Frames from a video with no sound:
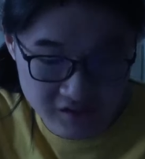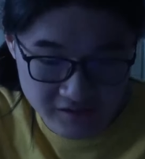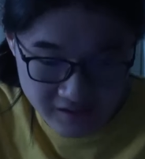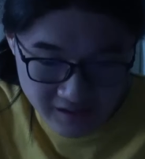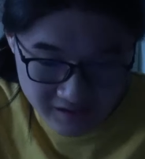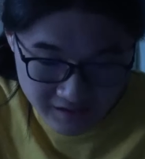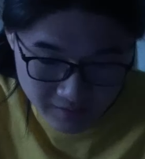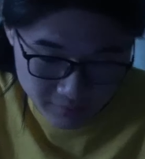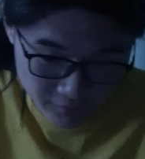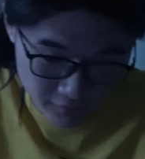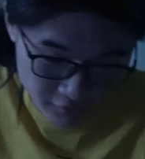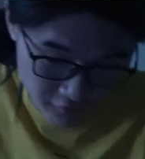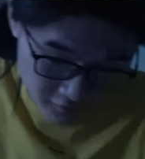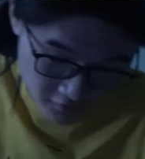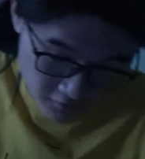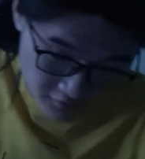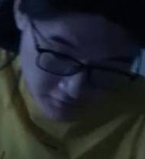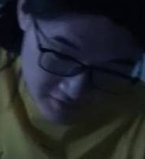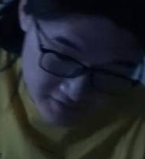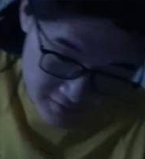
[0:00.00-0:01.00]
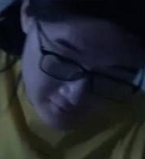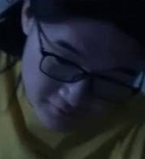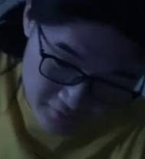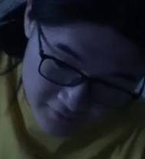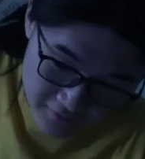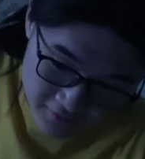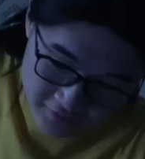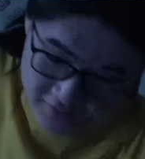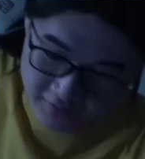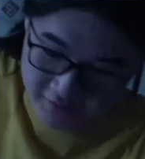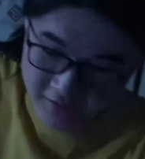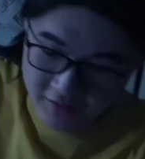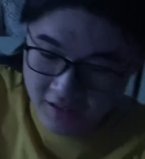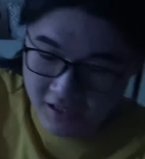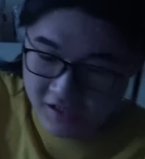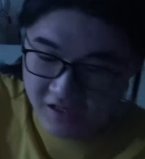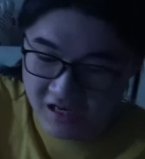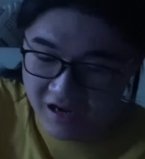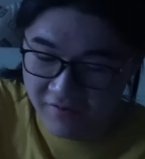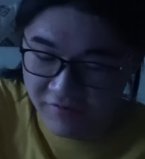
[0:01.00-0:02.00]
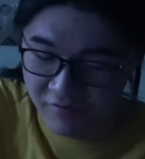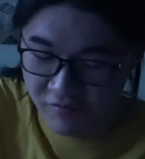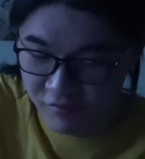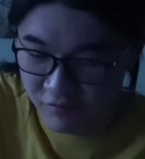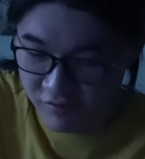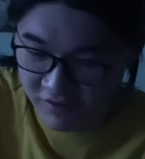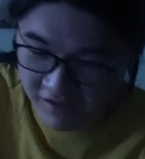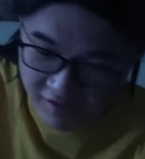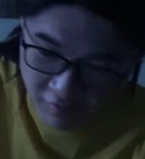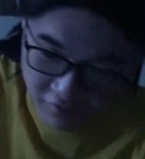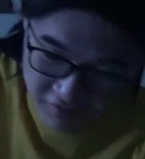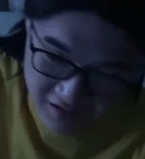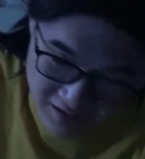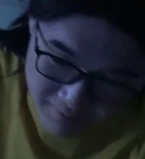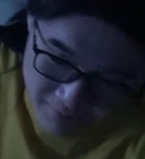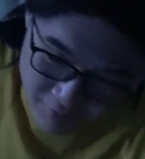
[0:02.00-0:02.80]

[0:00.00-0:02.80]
Like, the blue glow is... I've really looked at it in